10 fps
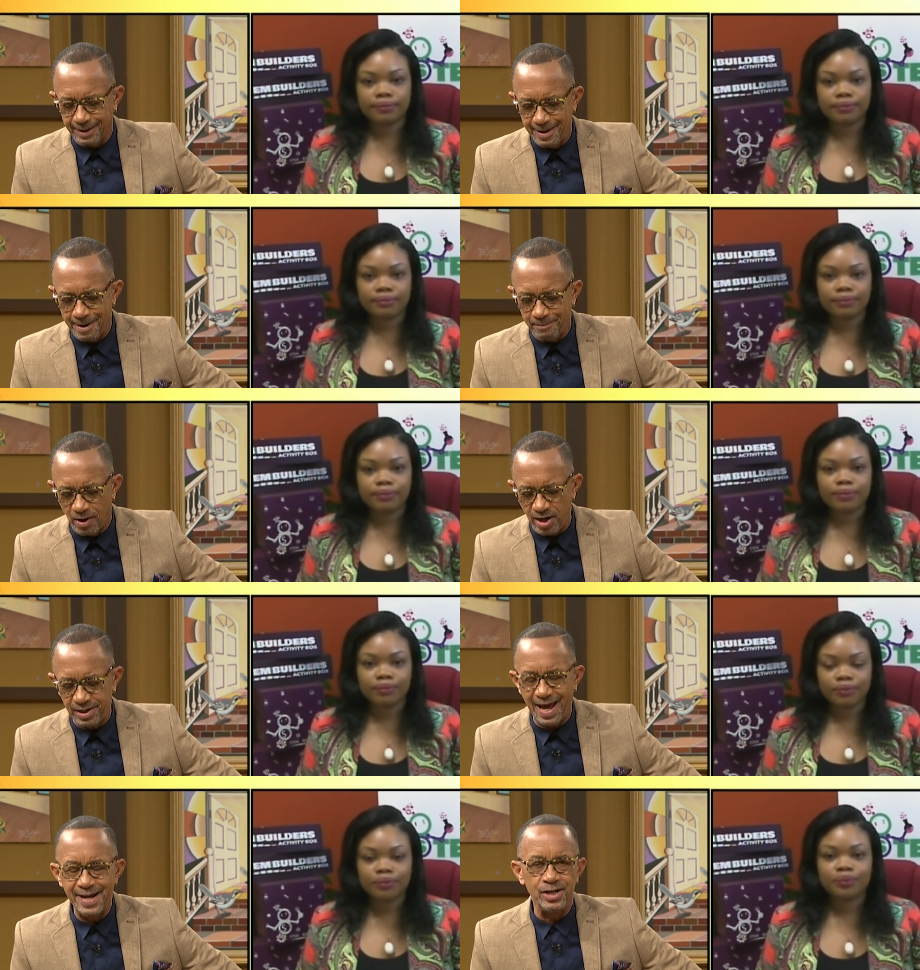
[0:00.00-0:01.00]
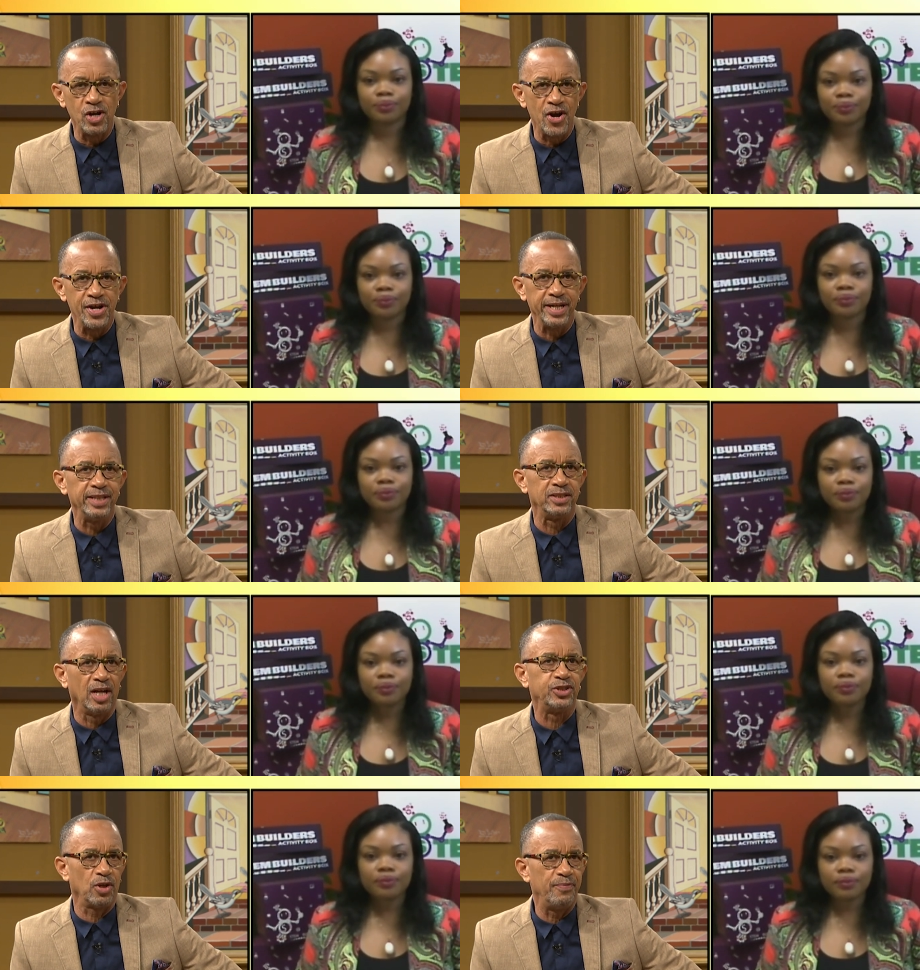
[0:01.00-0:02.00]
Speaker 1: Um, online learning is not
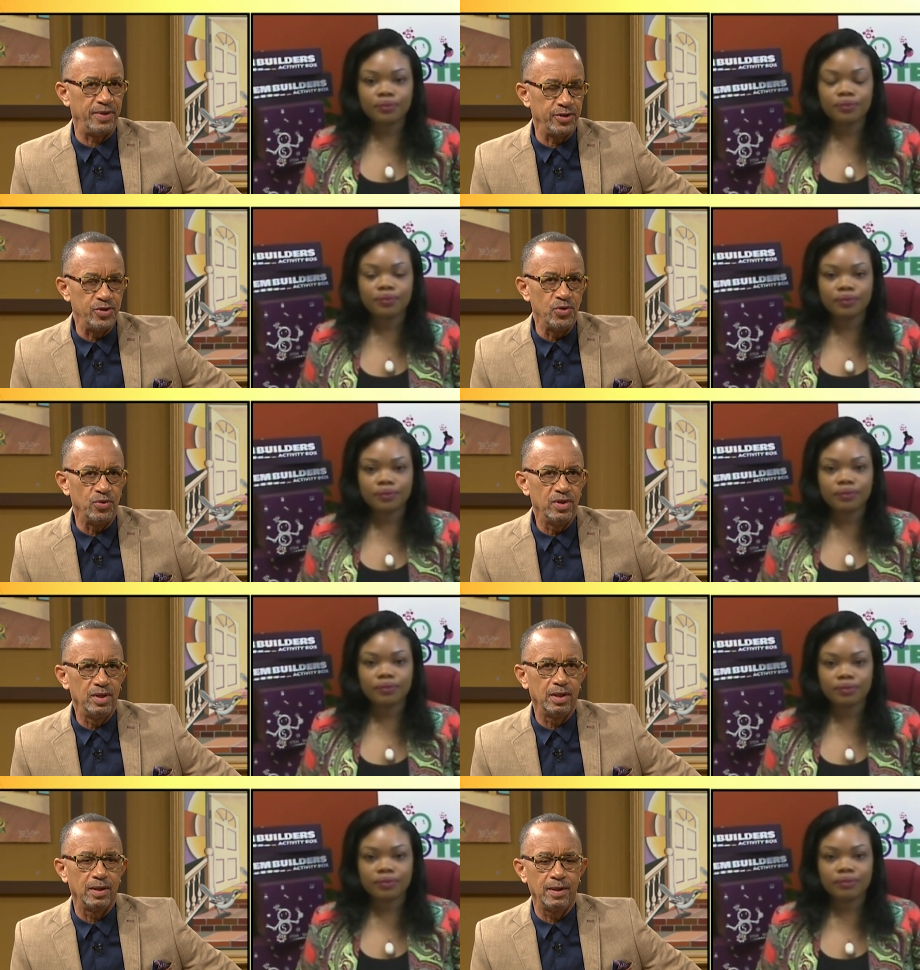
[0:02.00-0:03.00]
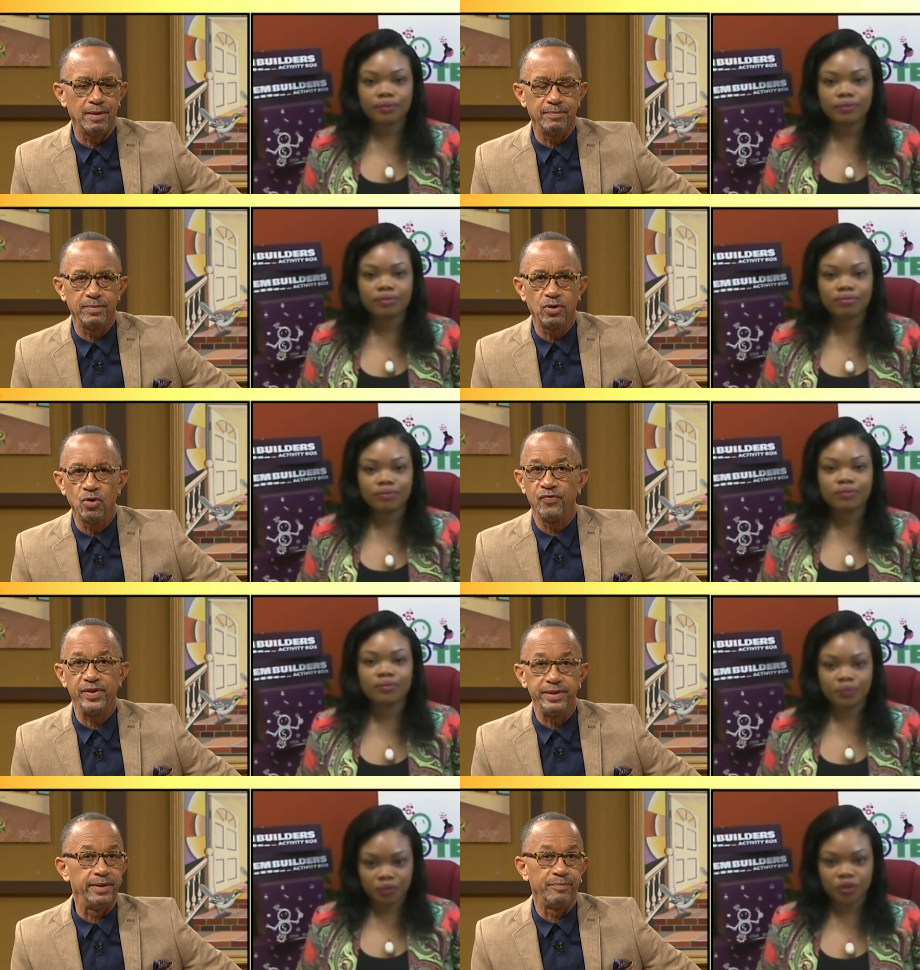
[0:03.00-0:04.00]
something new. Um, COVID
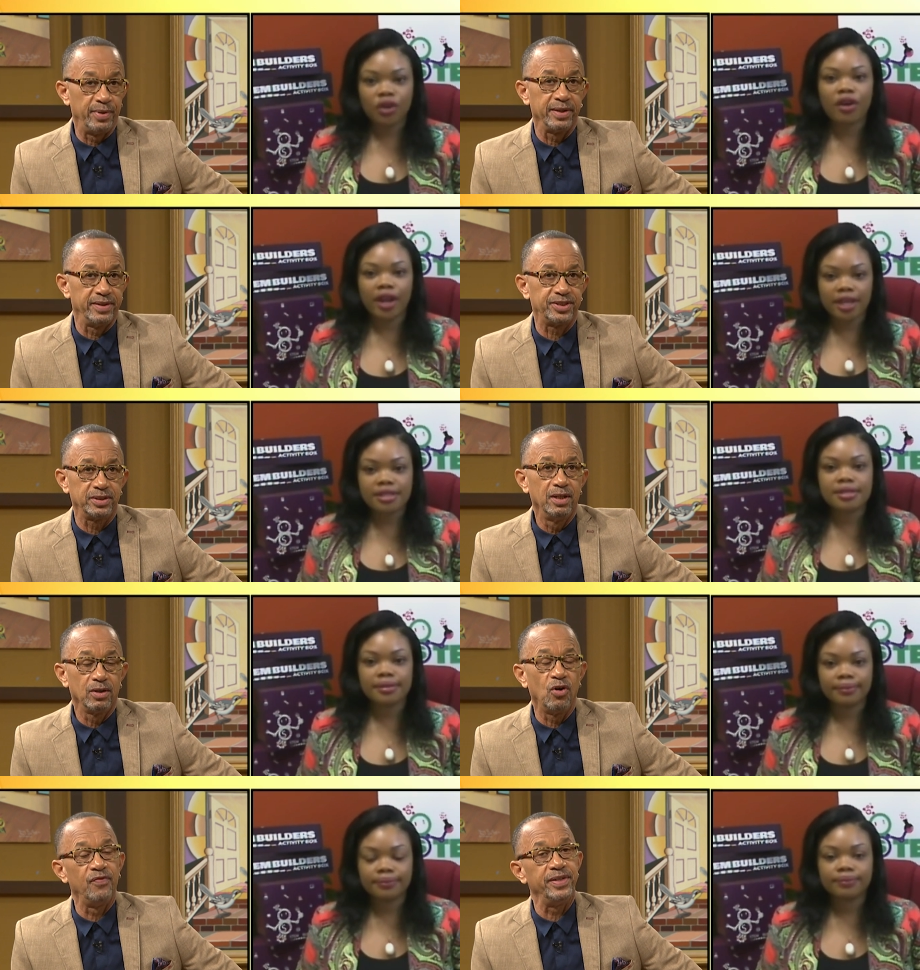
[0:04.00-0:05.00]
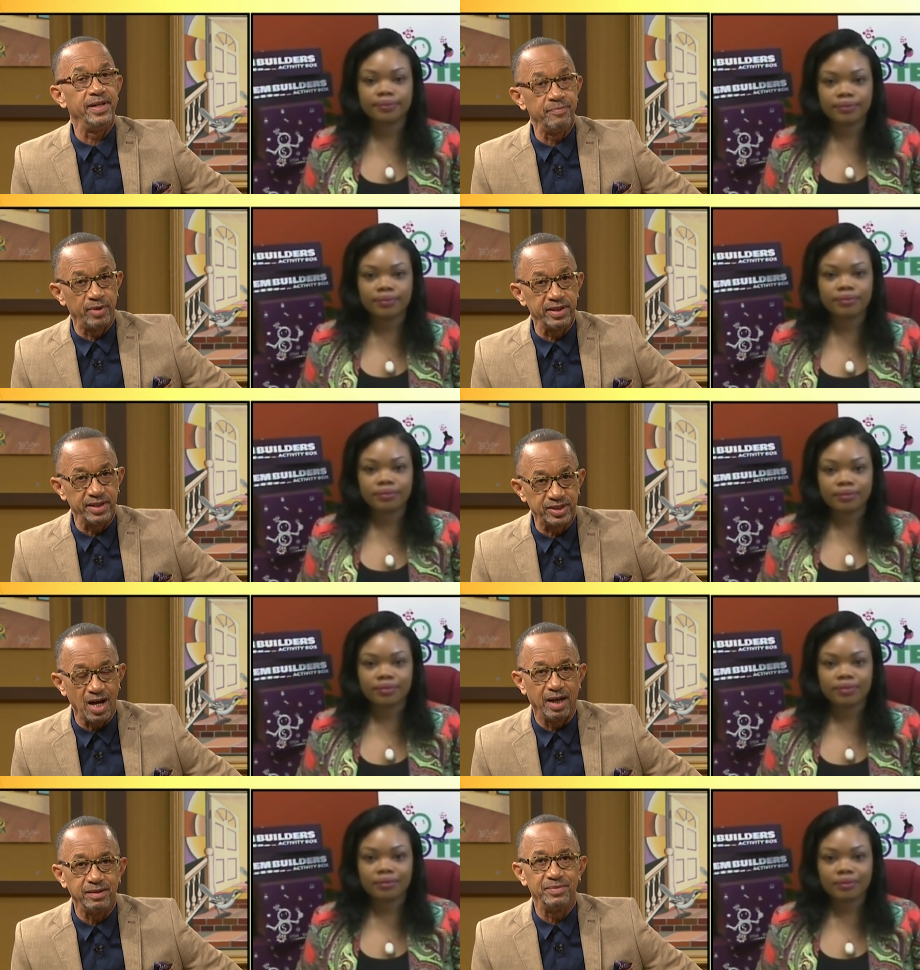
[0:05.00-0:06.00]
didn't bring right. this. COVID didn't bring this
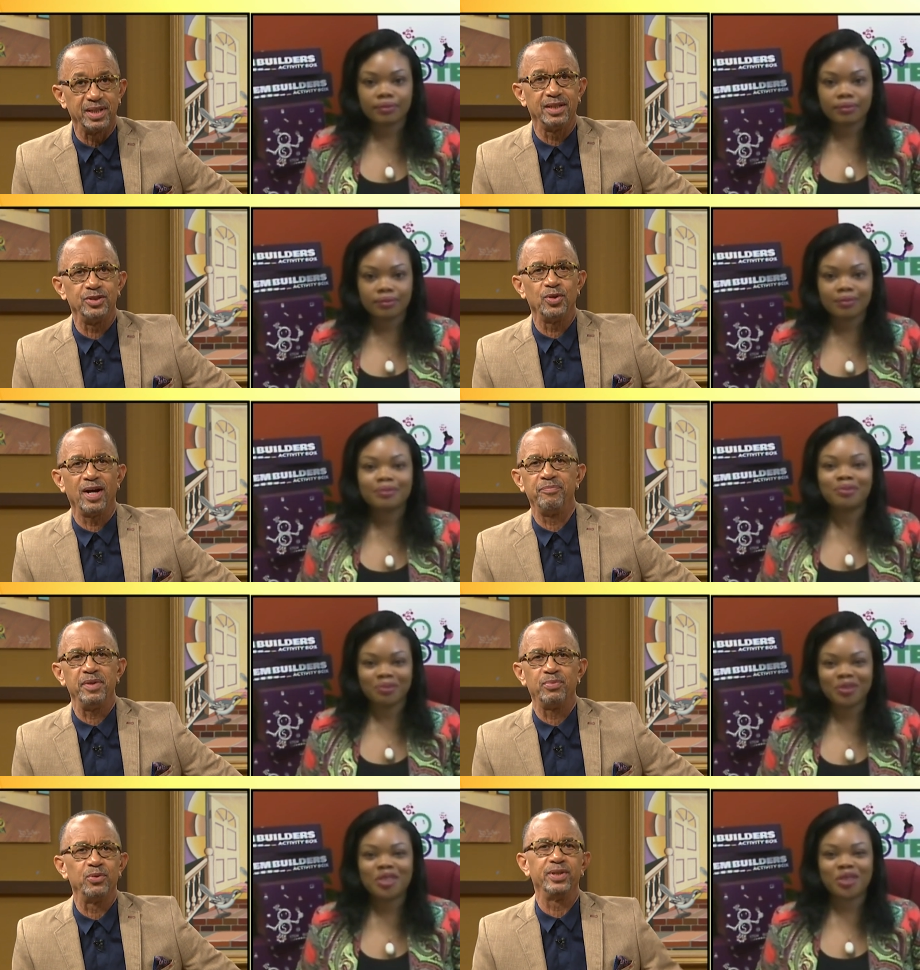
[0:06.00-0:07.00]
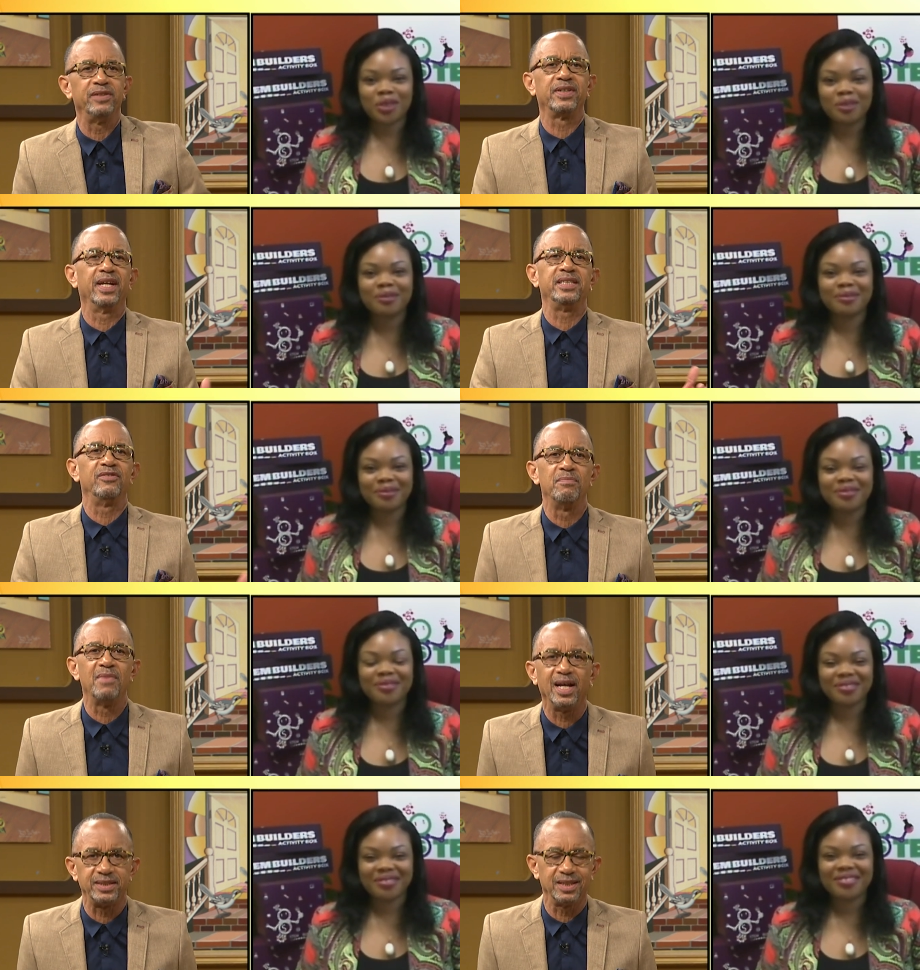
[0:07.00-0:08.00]
on because you have people who give, get even
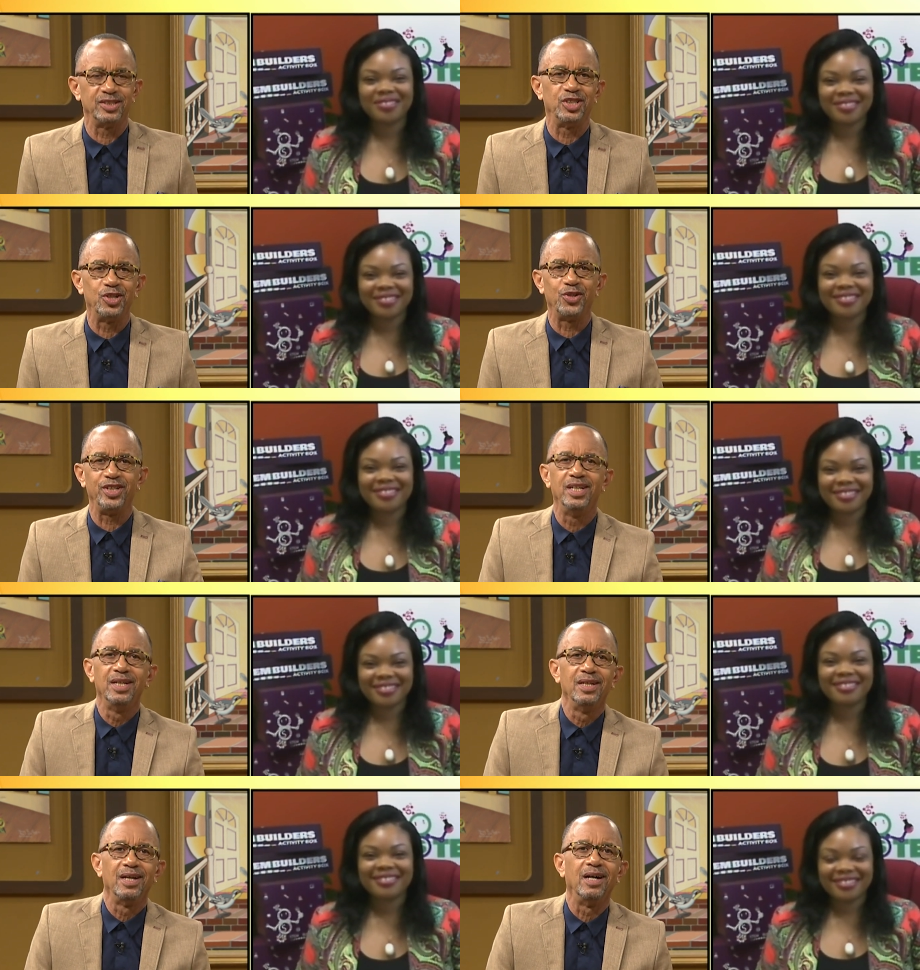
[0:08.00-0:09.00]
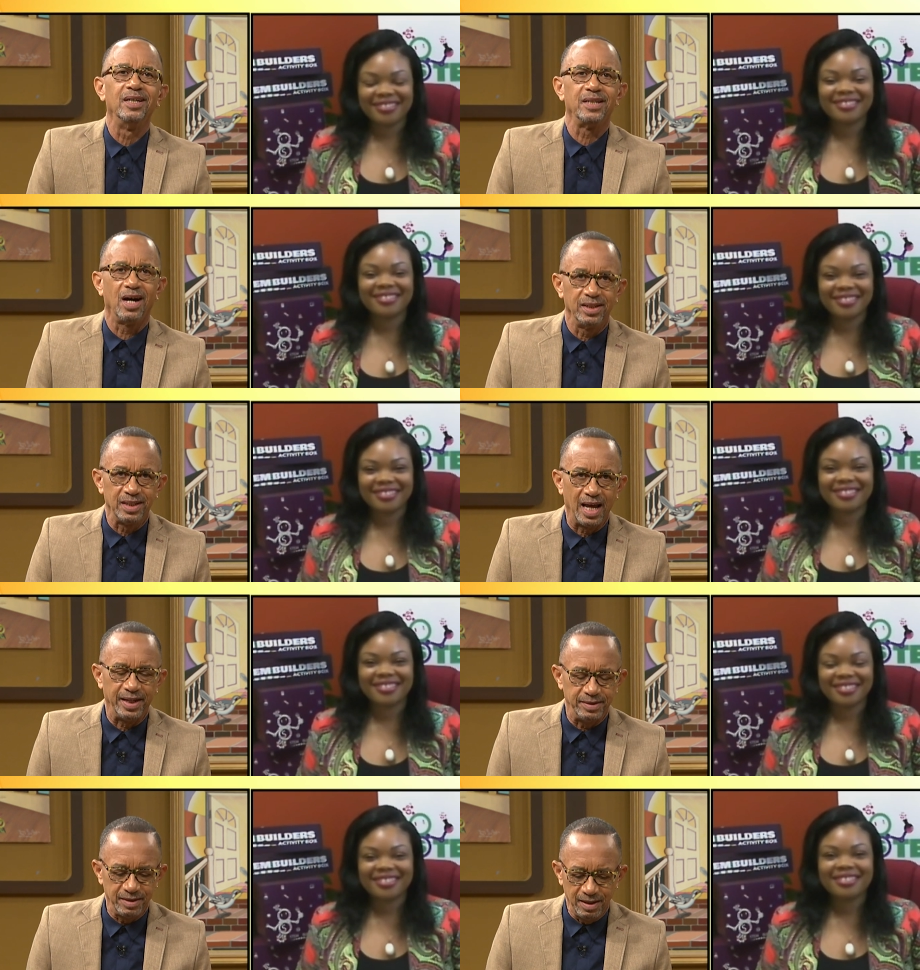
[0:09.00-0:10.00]
master's degree on online